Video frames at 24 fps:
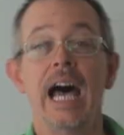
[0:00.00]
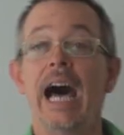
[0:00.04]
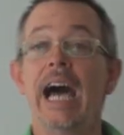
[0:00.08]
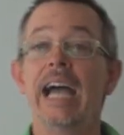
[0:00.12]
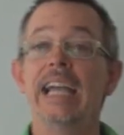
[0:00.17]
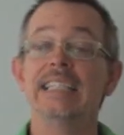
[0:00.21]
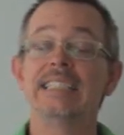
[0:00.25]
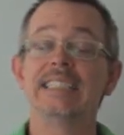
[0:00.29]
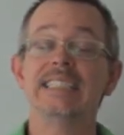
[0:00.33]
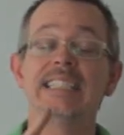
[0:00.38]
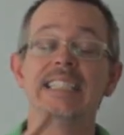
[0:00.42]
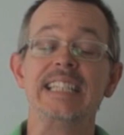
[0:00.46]

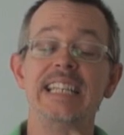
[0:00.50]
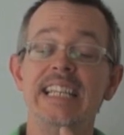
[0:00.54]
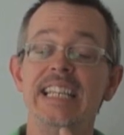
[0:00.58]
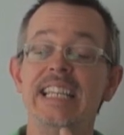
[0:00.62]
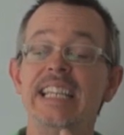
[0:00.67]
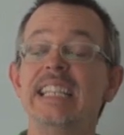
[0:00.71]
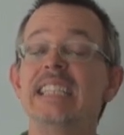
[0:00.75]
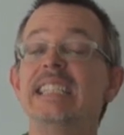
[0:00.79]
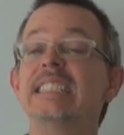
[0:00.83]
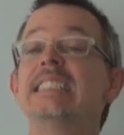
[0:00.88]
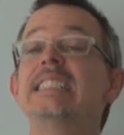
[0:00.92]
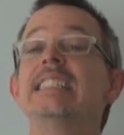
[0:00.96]
I
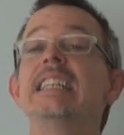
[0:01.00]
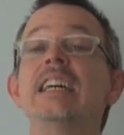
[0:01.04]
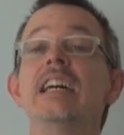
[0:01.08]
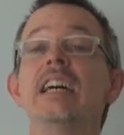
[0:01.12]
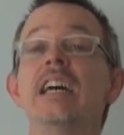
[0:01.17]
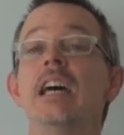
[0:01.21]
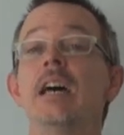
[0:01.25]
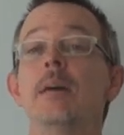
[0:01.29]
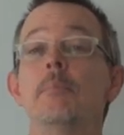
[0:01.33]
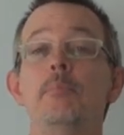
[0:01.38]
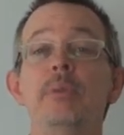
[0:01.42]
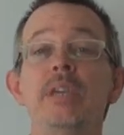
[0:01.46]
sneezed
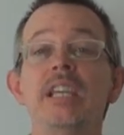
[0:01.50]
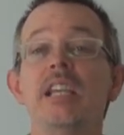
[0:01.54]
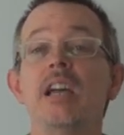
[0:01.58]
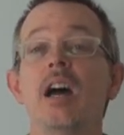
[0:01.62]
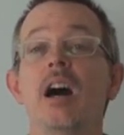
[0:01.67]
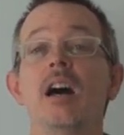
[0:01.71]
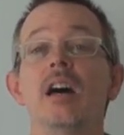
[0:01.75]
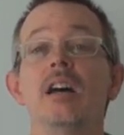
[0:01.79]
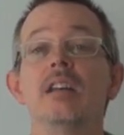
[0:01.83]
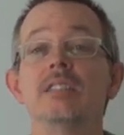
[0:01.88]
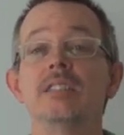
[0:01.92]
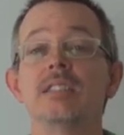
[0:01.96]

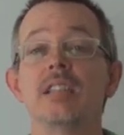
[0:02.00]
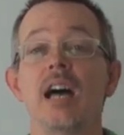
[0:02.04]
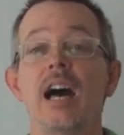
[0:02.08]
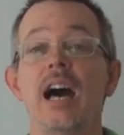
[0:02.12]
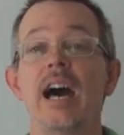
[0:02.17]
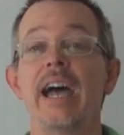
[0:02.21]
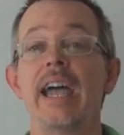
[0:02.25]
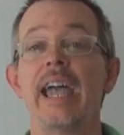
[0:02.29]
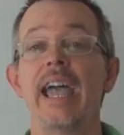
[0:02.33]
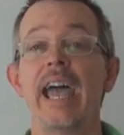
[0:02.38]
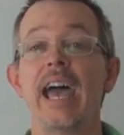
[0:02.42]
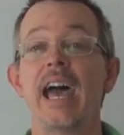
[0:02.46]
because
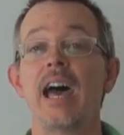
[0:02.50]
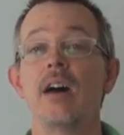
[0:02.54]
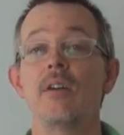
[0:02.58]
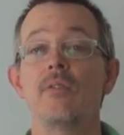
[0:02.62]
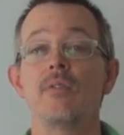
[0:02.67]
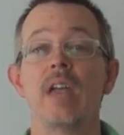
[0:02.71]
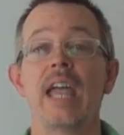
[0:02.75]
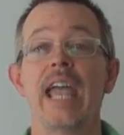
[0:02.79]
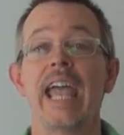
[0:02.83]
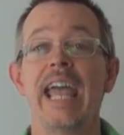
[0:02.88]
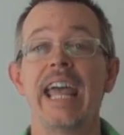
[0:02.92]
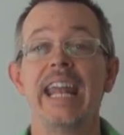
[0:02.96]
I
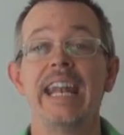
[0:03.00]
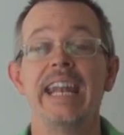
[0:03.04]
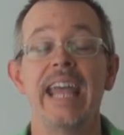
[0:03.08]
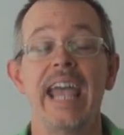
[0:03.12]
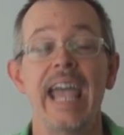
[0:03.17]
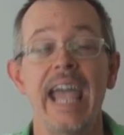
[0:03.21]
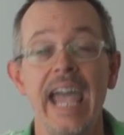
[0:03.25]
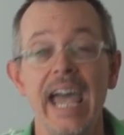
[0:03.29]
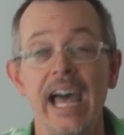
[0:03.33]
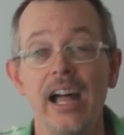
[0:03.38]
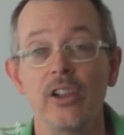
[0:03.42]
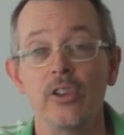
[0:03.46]
have an
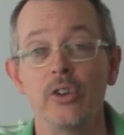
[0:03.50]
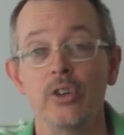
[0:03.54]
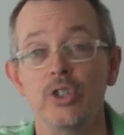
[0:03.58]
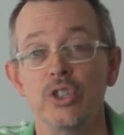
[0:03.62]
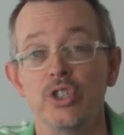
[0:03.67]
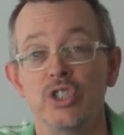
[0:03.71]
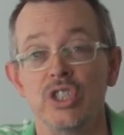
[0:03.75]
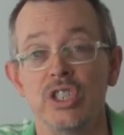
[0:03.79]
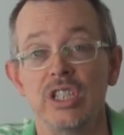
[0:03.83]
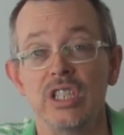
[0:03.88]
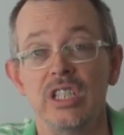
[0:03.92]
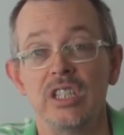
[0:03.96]

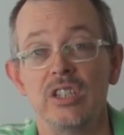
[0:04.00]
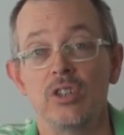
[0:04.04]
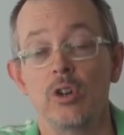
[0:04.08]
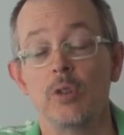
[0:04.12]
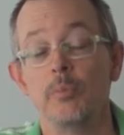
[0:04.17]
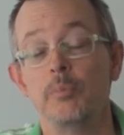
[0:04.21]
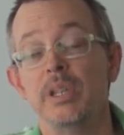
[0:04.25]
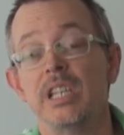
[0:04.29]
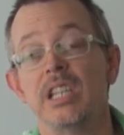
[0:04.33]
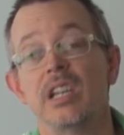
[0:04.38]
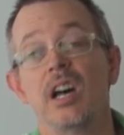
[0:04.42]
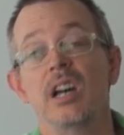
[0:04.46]
allergy
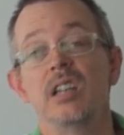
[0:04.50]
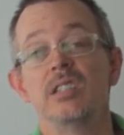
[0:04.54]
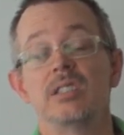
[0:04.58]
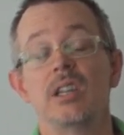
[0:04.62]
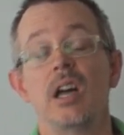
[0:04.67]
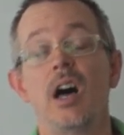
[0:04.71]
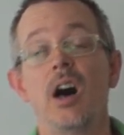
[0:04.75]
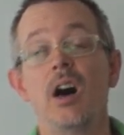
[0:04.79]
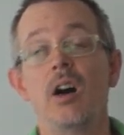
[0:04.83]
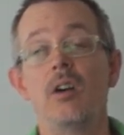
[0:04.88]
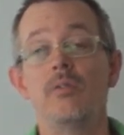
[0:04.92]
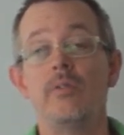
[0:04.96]
or
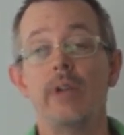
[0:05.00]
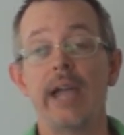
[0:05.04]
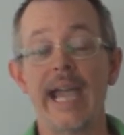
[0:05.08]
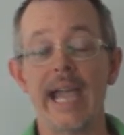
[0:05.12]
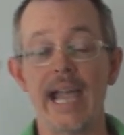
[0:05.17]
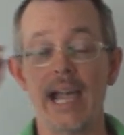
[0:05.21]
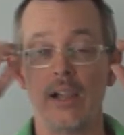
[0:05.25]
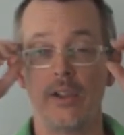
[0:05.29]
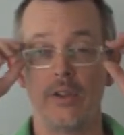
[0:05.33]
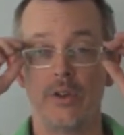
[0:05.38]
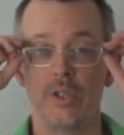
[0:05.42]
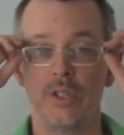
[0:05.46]
because of
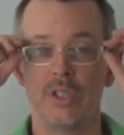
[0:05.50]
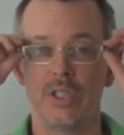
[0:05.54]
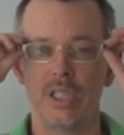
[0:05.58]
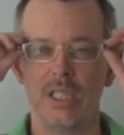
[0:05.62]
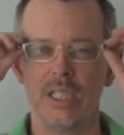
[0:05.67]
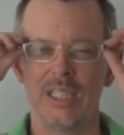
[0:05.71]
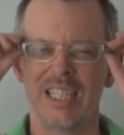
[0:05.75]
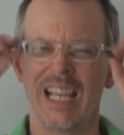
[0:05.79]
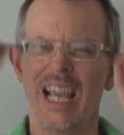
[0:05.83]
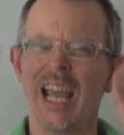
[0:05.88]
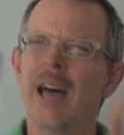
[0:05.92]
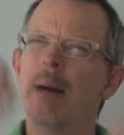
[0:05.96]

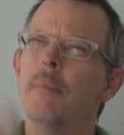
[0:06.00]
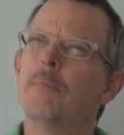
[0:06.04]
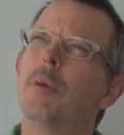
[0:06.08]
allergies.